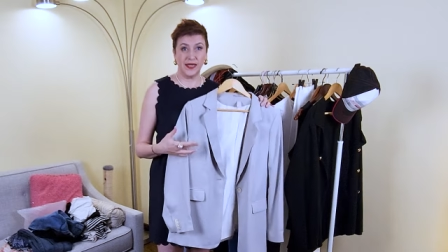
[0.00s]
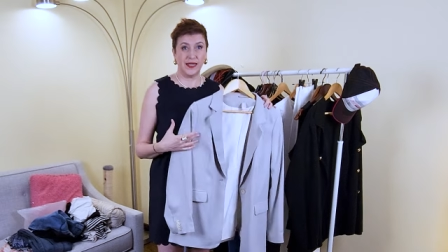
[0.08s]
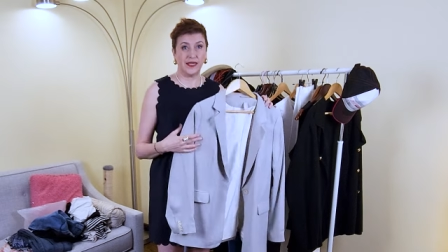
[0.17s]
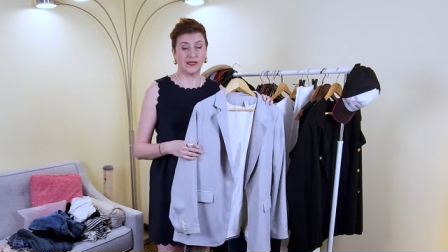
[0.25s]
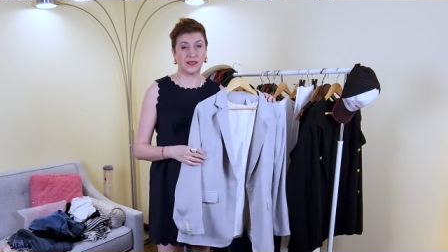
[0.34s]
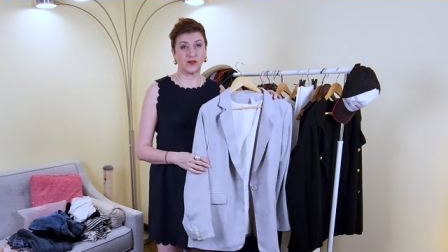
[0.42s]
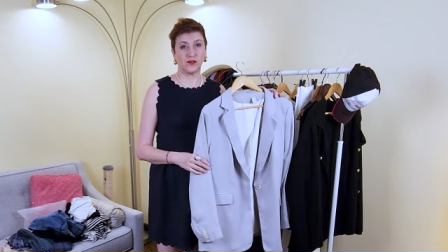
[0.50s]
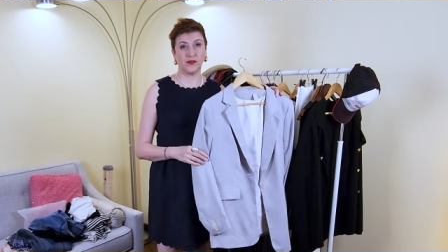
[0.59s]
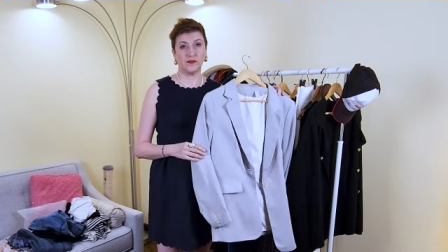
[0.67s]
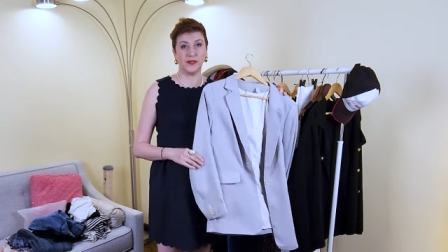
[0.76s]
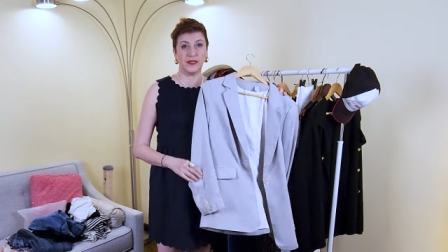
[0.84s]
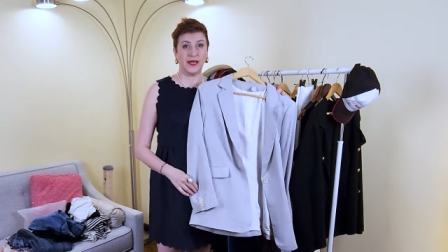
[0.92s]
It's gonna
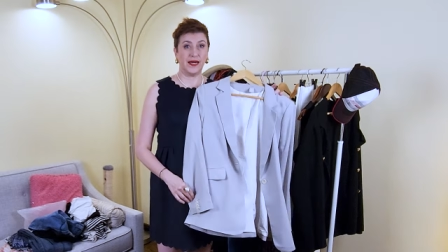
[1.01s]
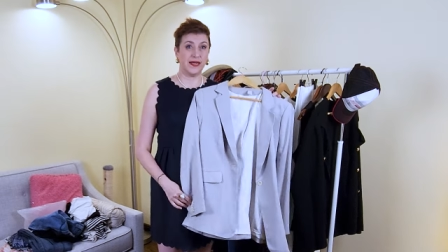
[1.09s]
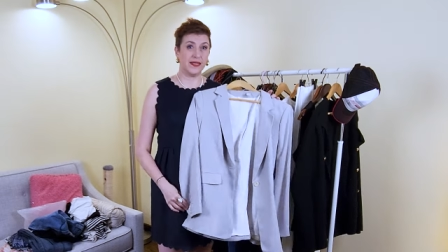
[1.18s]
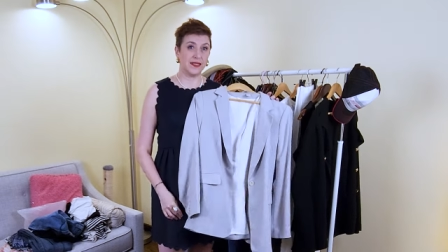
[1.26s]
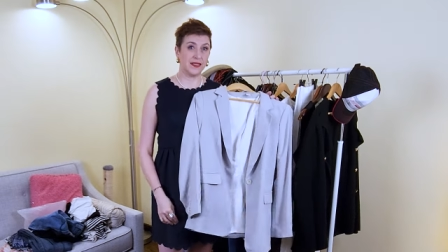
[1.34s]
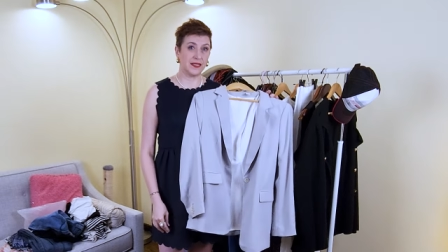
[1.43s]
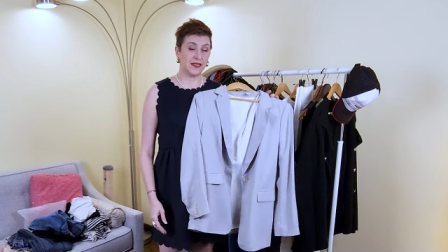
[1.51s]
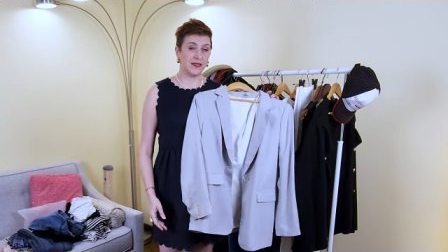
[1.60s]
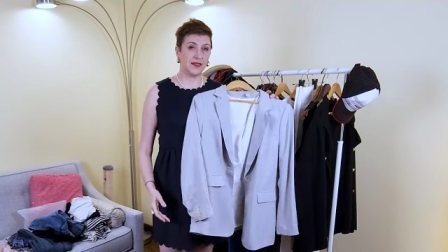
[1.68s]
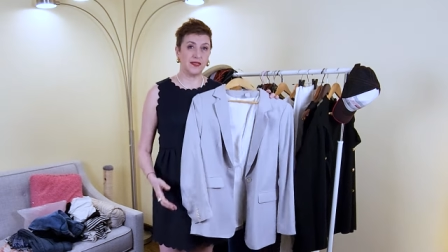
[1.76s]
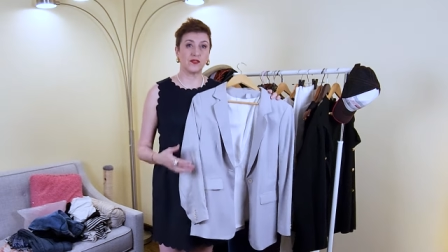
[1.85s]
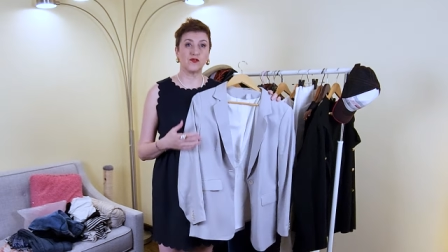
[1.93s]
be nice.
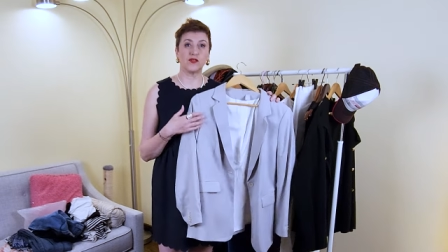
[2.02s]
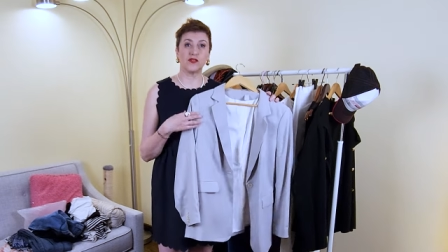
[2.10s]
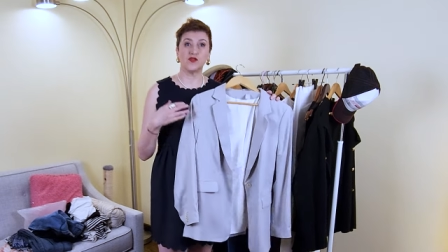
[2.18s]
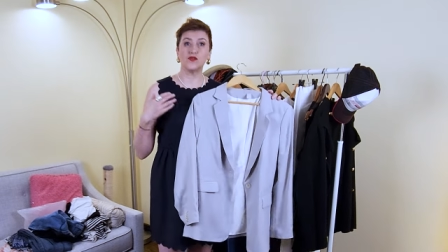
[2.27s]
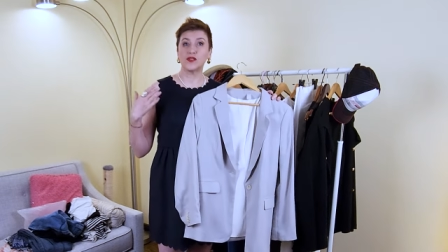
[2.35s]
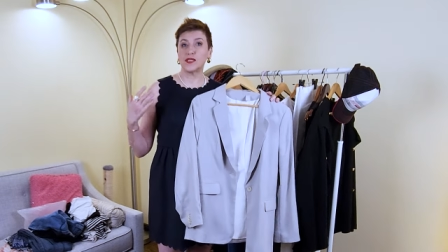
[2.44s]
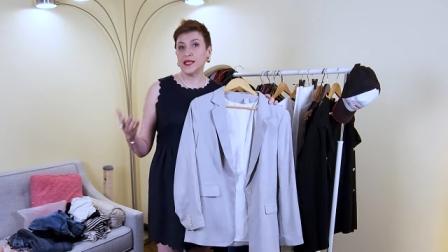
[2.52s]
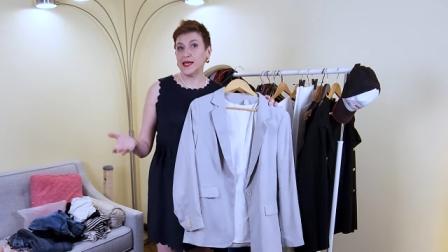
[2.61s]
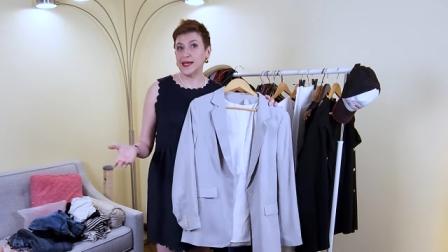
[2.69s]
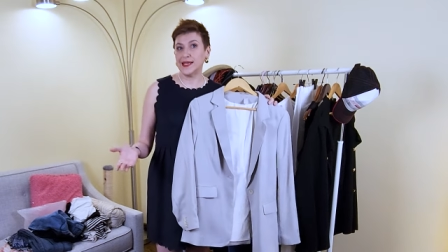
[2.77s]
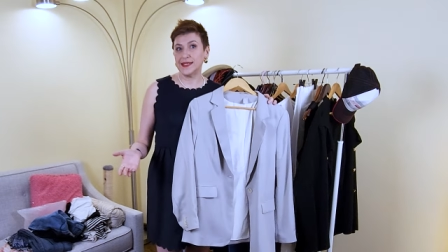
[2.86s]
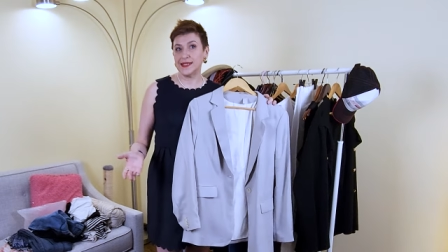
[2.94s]
It's gonna look
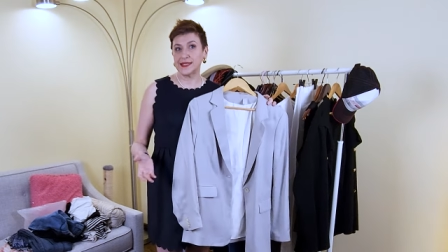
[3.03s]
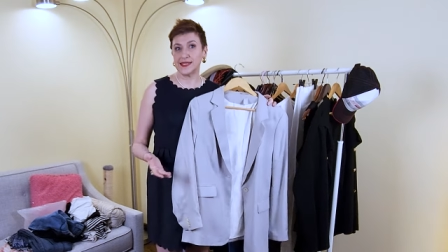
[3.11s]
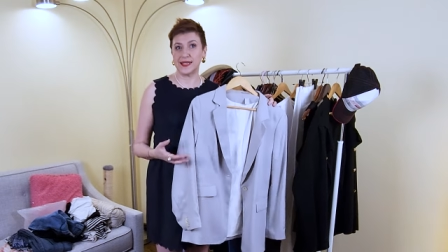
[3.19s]
nice.